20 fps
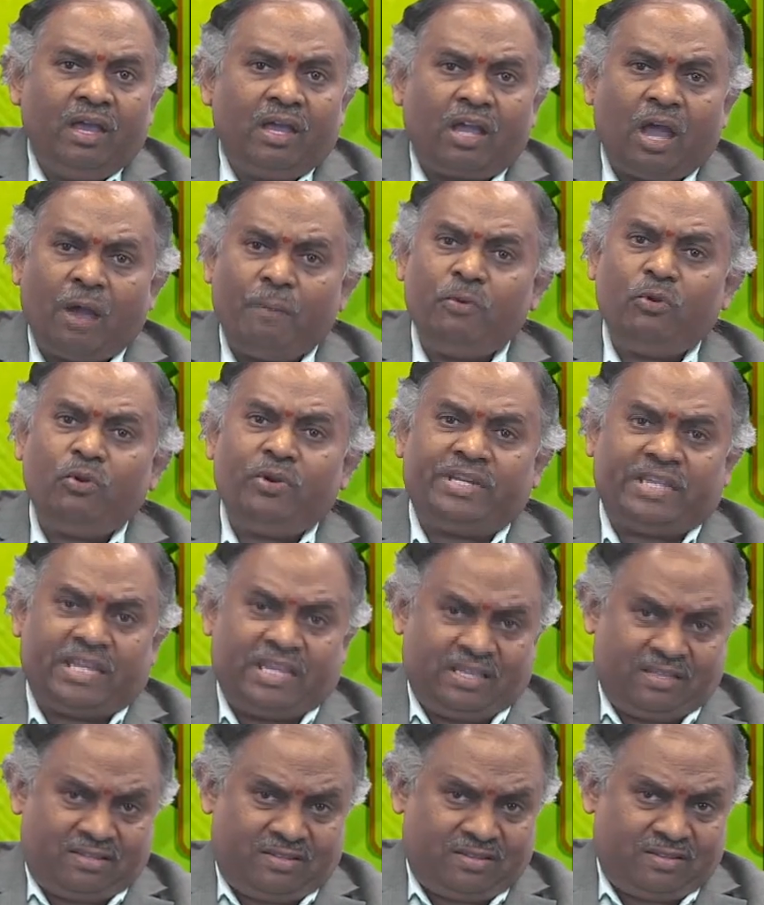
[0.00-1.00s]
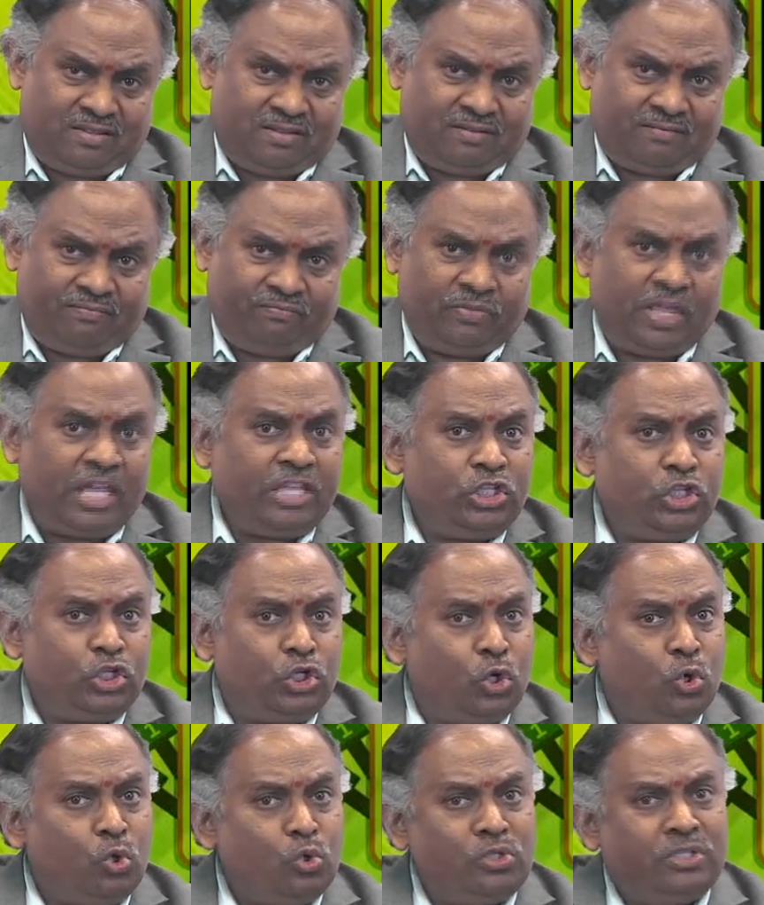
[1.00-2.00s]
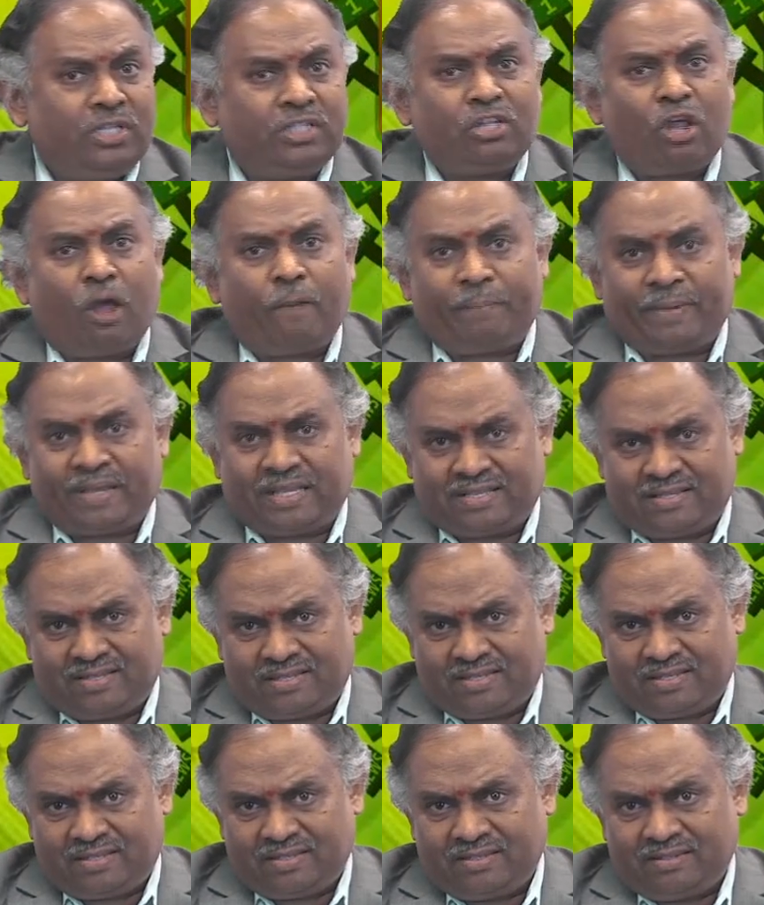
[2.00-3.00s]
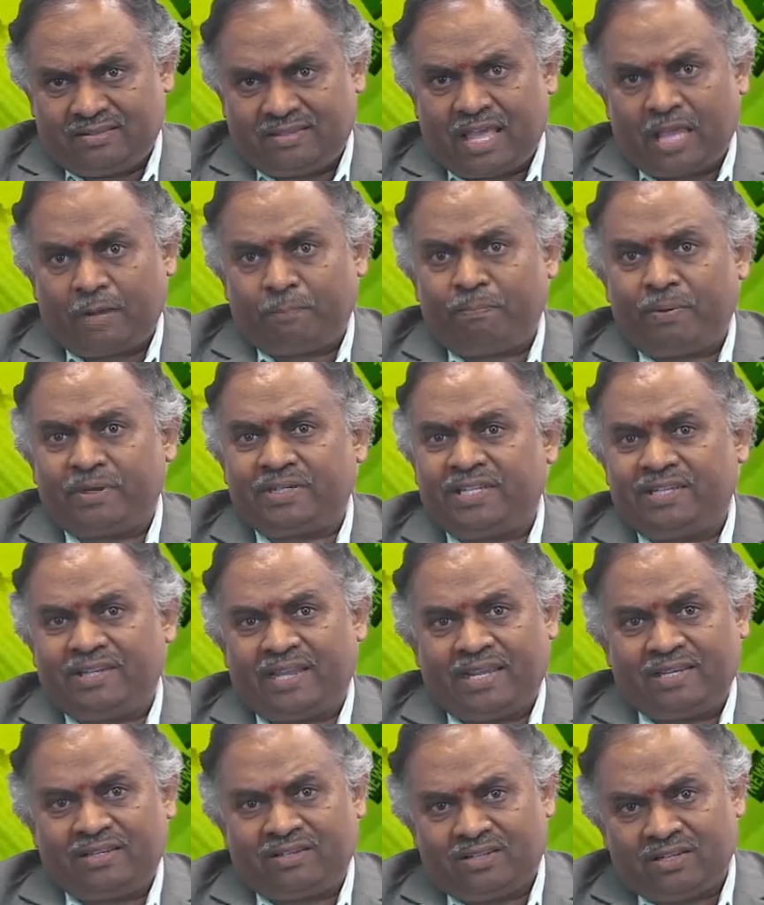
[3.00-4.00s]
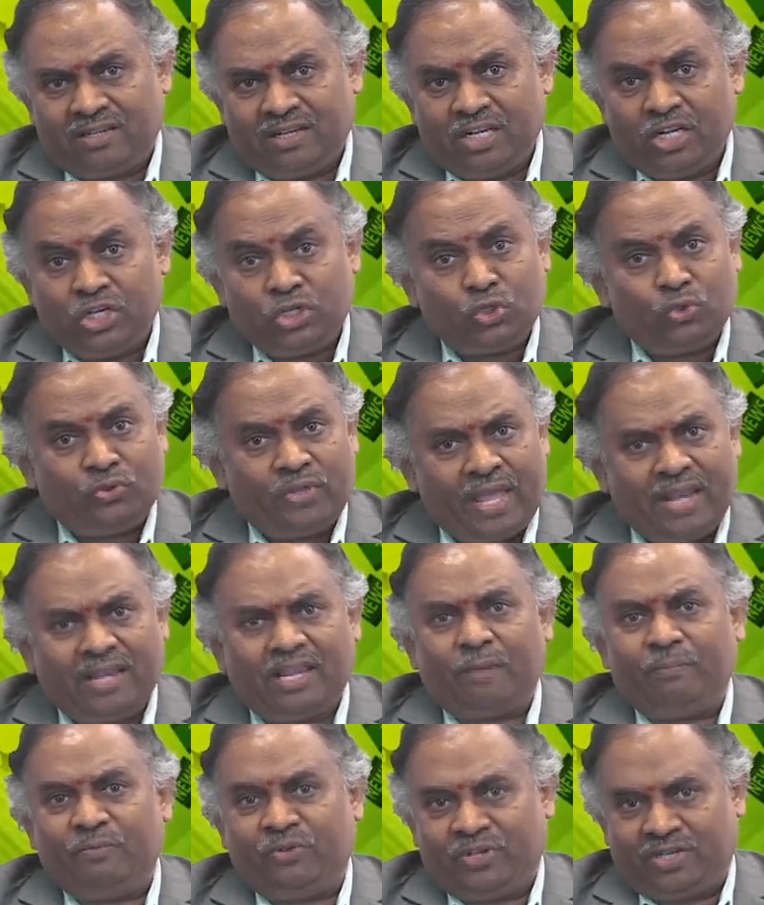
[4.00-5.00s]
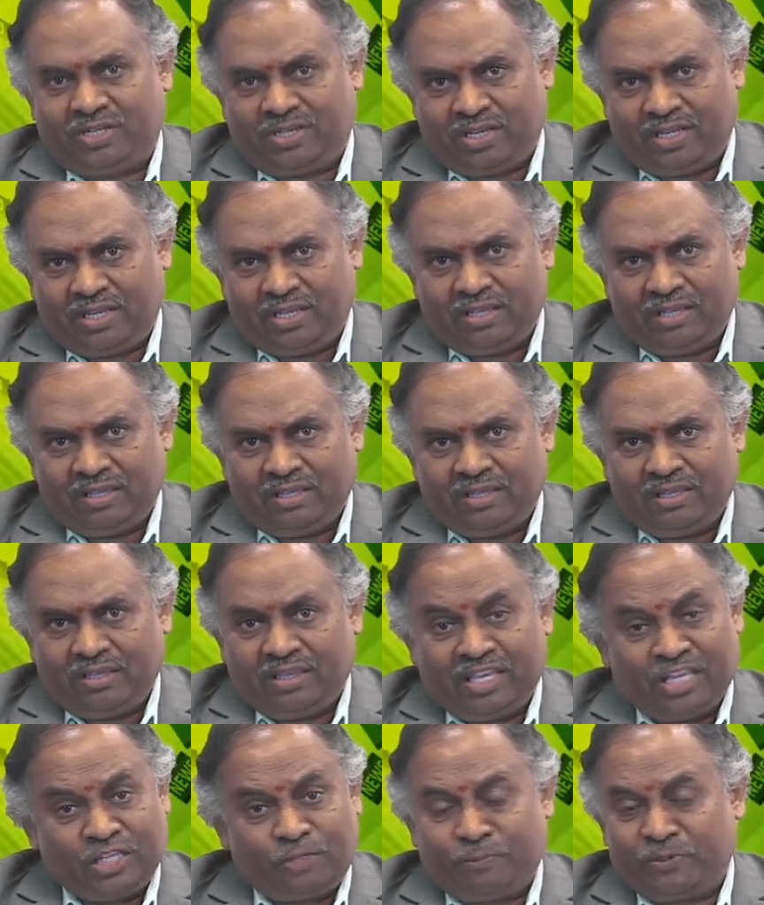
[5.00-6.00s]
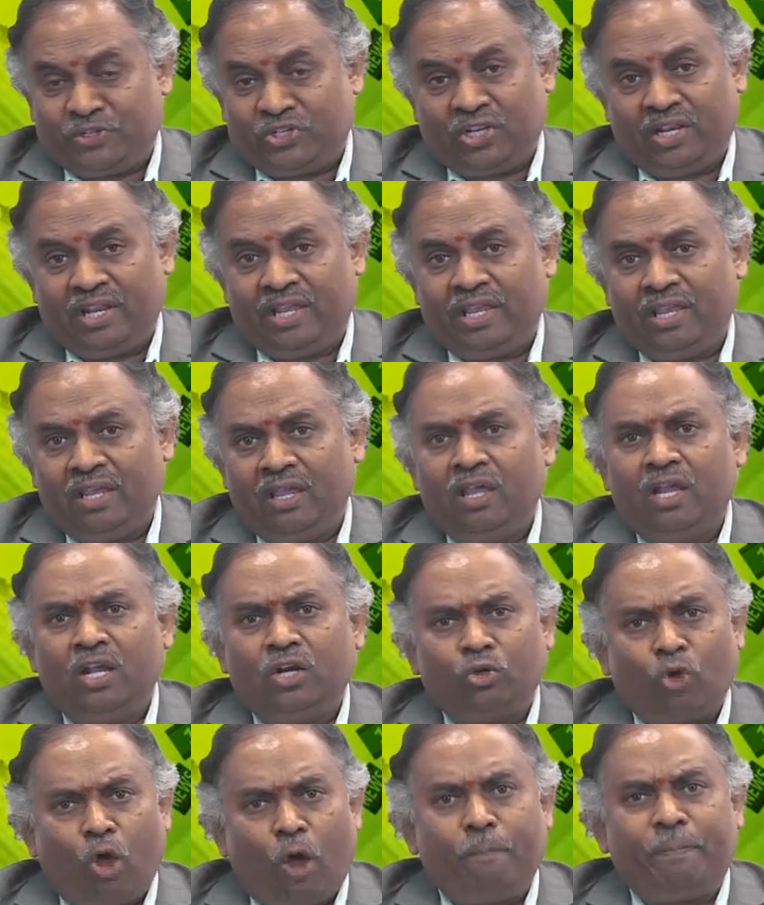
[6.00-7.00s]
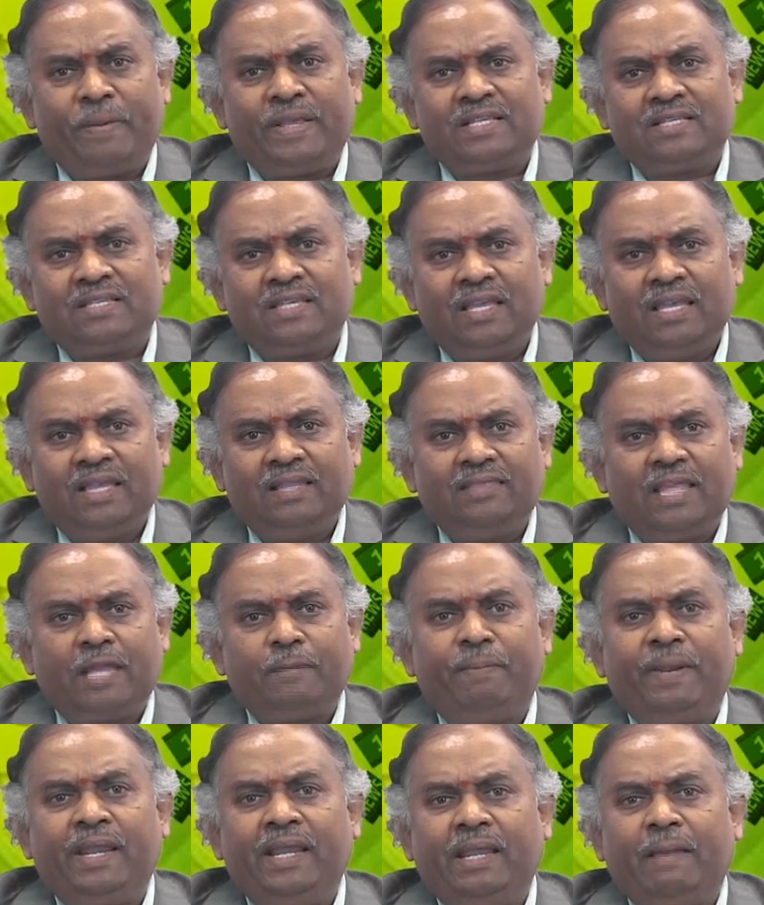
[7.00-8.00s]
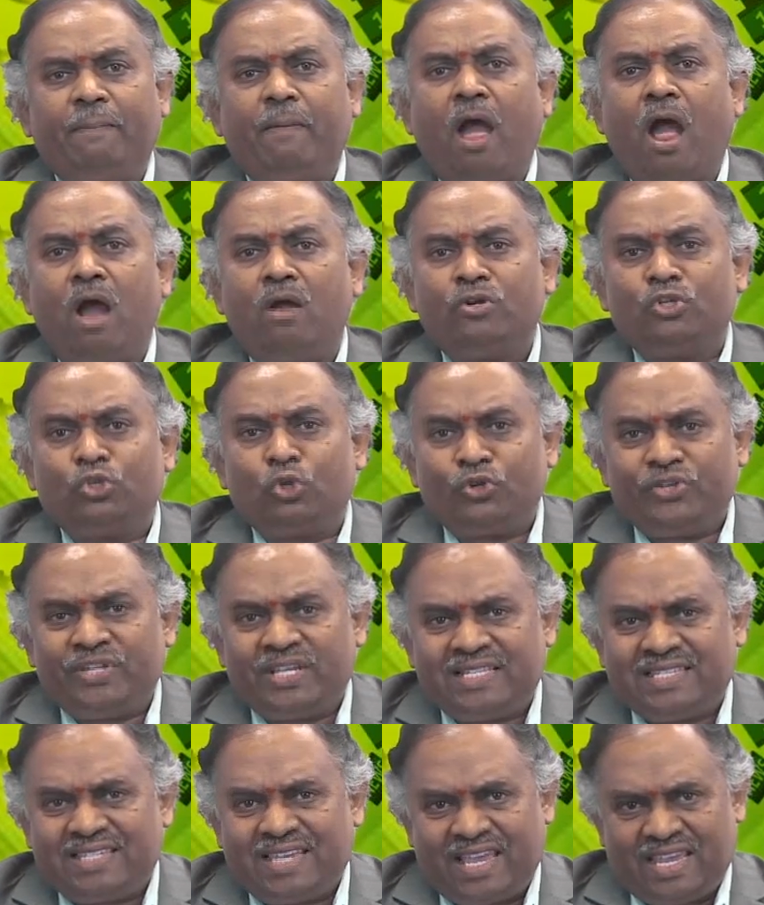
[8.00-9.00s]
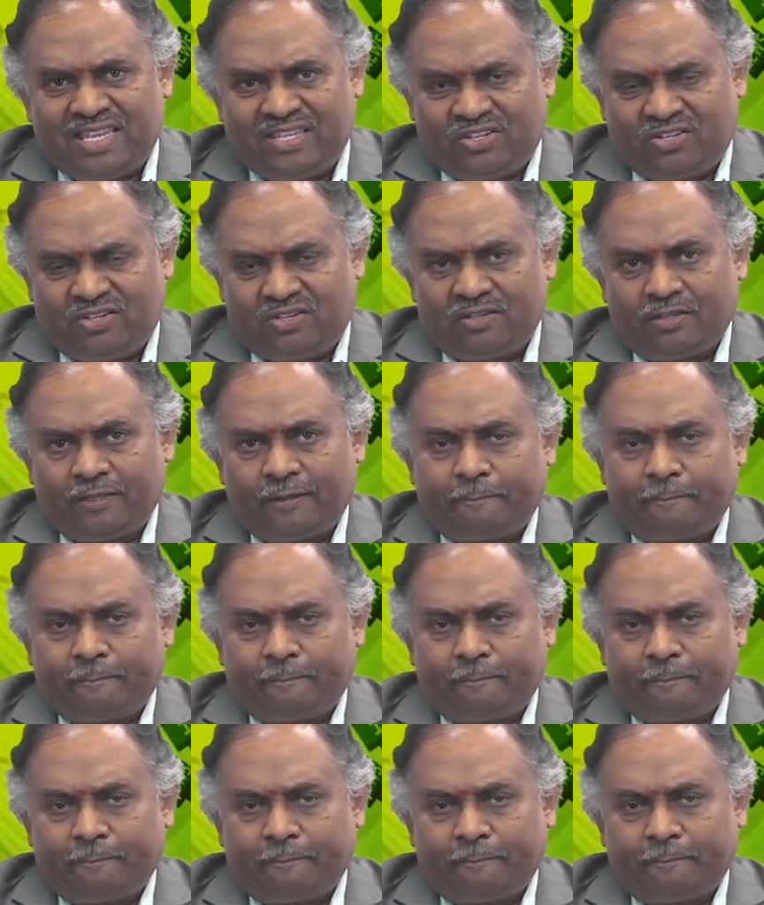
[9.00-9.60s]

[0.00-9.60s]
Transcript: Communities then choose the topics that are pertinent to their community, especially topics that bring about social change.